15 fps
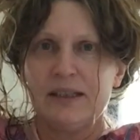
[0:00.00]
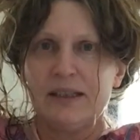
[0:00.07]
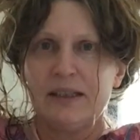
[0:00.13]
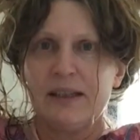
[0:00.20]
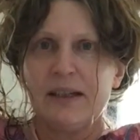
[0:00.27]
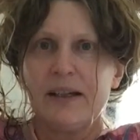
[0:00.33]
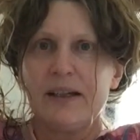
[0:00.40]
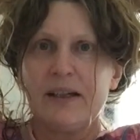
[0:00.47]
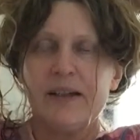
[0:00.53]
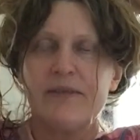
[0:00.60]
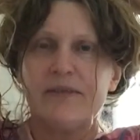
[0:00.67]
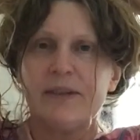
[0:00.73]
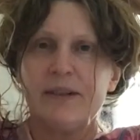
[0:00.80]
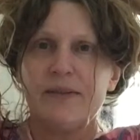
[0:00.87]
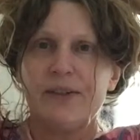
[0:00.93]
And I don't
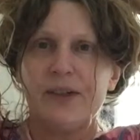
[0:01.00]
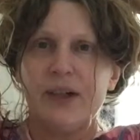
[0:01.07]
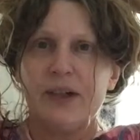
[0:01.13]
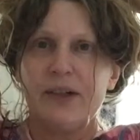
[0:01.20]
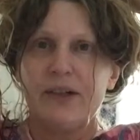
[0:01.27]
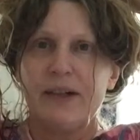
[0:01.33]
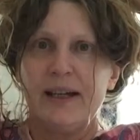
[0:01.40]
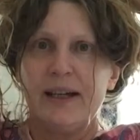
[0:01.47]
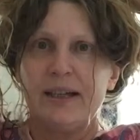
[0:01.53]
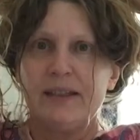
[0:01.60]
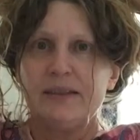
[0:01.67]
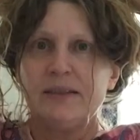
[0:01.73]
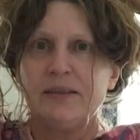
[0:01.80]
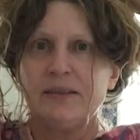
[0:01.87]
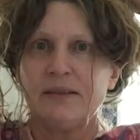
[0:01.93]
forgive you, Uncle
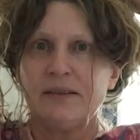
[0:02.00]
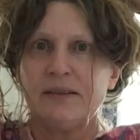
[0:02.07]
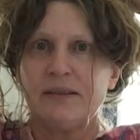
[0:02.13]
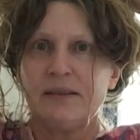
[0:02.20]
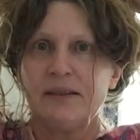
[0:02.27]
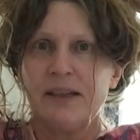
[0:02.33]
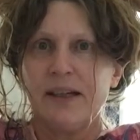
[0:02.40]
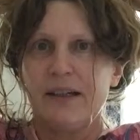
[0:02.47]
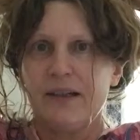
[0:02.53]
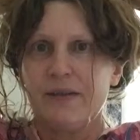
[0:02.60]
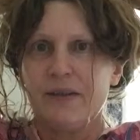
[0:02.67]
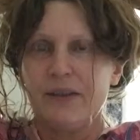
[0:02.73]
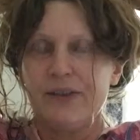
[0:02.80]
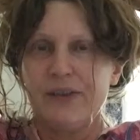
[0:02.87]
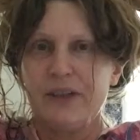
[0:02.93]
Alan. And if
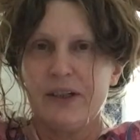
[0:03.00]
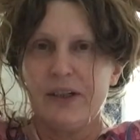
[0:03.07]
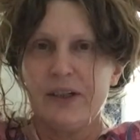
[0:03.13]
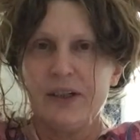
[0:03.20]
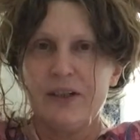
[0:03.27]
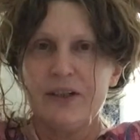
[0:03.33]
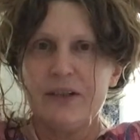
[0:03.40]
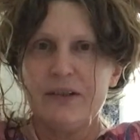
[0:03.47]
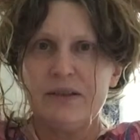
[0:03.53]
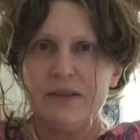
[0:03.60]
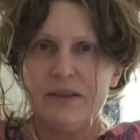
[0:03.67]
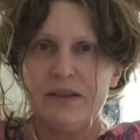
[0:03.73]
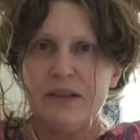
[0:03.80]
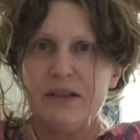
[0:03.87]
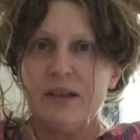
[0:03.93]
there's a God,
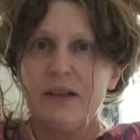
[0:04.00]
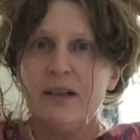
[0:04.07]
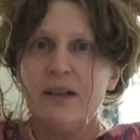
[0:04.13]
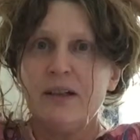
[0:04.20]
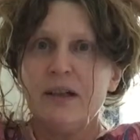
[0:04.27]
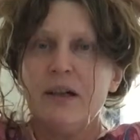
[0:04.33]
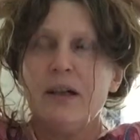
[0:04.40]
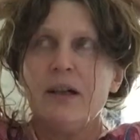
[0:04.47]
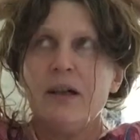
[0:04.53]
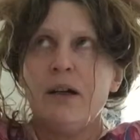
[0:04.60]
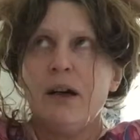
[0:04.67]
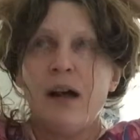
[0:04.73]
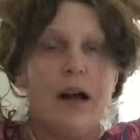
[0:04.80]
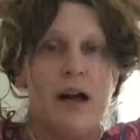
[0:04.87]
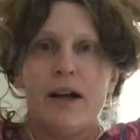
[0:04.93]

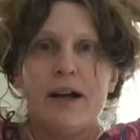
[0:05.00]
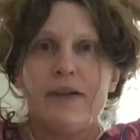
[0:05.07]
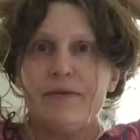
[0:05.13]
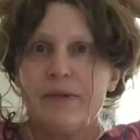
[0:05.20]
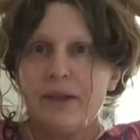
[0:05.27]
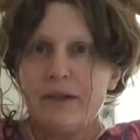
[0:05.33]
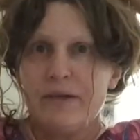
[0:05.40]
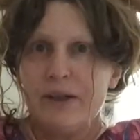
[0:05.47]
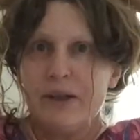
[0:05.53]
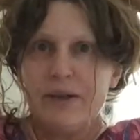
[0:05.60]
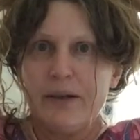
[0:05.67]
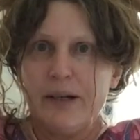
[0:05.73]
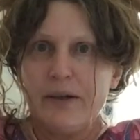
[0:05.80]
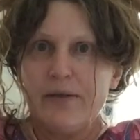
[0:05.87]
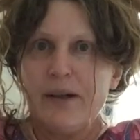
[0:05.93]
I don't forgive you
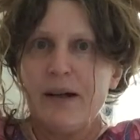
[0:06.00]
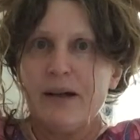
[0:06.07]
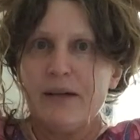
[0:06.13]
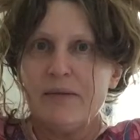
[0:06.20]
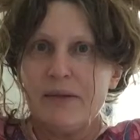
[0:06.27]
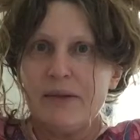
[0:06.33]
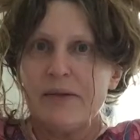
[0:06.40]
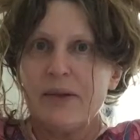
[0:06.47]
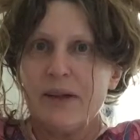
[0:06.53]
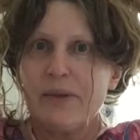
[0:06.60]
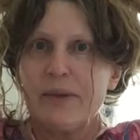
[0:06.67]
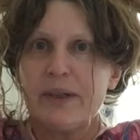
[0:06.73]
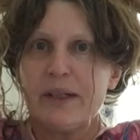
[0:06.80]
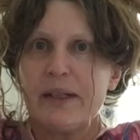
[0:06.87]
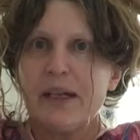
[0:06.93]
either.
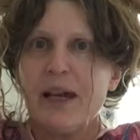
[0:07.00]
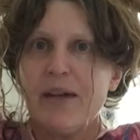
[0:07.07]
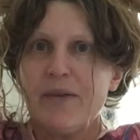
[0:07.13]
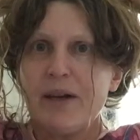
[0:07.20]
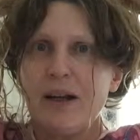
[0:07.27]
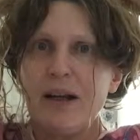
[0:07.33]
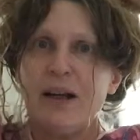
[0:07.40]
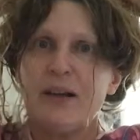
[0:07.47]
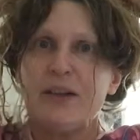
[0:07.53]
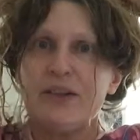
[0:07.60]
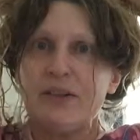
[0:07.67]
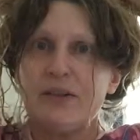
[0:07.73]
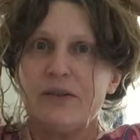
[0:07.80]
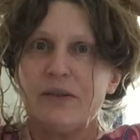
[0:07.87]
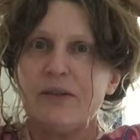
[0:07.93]
We're going to have
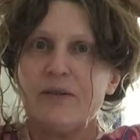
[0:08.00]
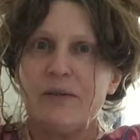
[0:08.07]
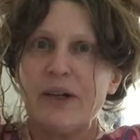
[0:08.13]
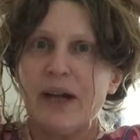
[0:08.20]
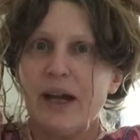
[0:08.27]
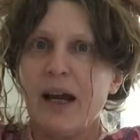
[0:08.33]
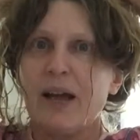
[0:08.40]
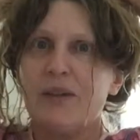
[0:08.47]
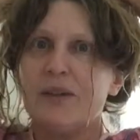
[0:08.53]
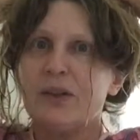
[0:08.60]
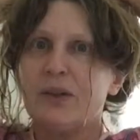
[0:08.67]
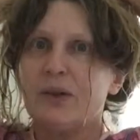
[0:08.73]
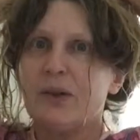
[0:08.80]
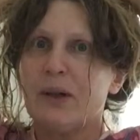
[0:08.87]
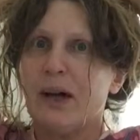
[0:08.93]
a
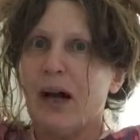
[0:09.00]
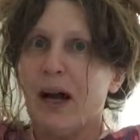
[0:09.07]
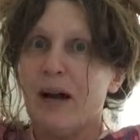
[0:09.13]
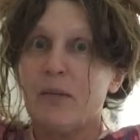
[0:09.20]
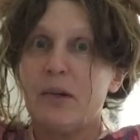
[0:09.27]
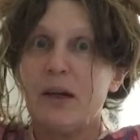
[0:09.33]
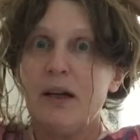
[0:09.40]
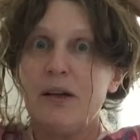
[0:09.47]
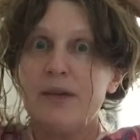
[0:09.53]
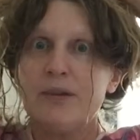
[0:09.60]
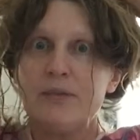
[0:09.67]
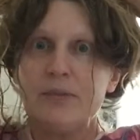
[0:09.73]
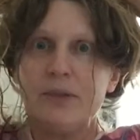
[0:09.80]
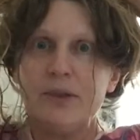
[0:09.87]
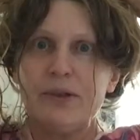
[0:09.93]
talk up close
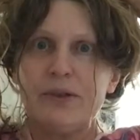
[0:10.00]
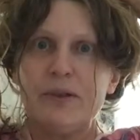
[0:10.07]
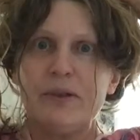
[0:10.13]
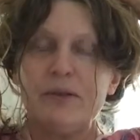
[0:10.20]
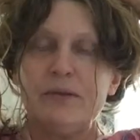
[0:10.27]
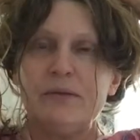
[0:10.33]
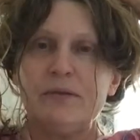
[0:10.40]
and personal.